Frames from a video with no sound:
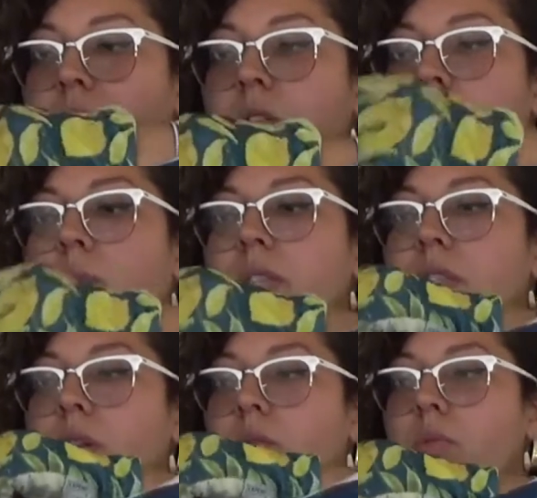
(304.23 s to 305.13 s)
So
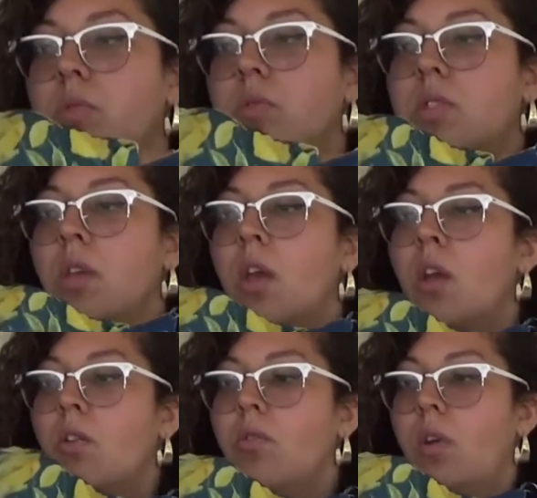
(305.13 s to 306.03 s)
once the roots
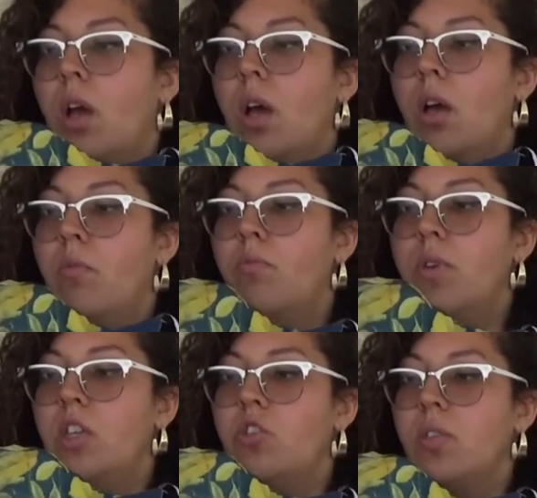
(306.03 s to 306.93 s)

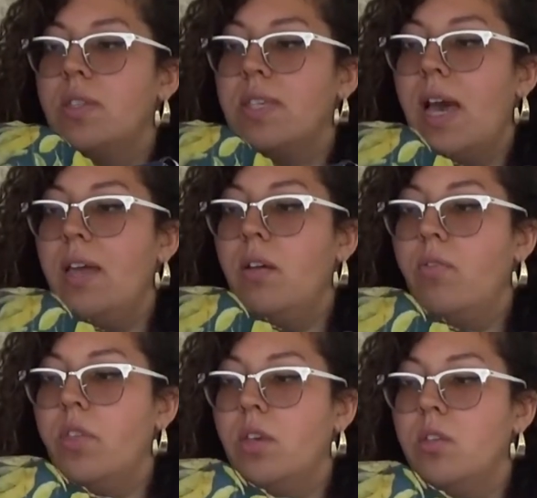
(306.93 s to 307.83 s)
reach the side
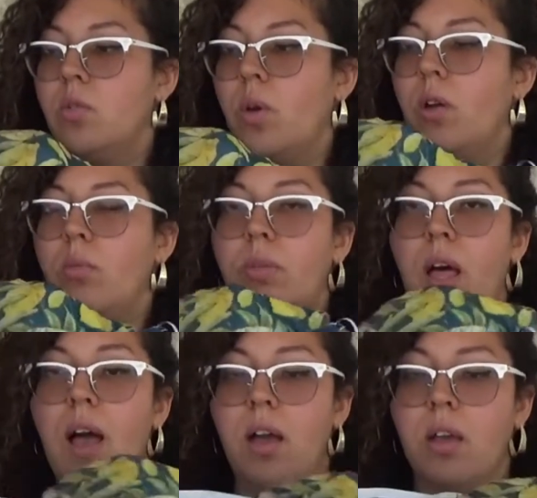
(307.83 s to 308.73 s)
of the soil
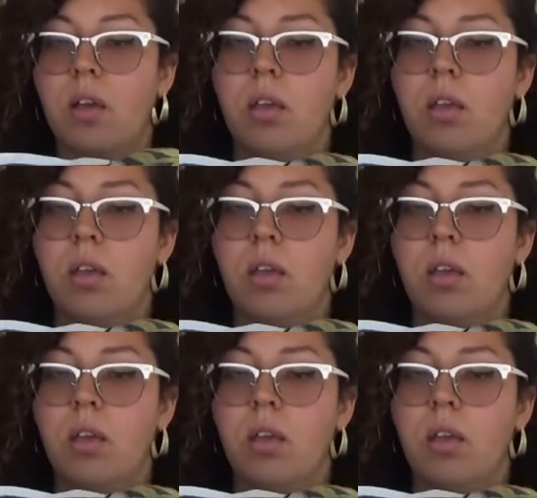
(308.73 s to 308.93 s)
block,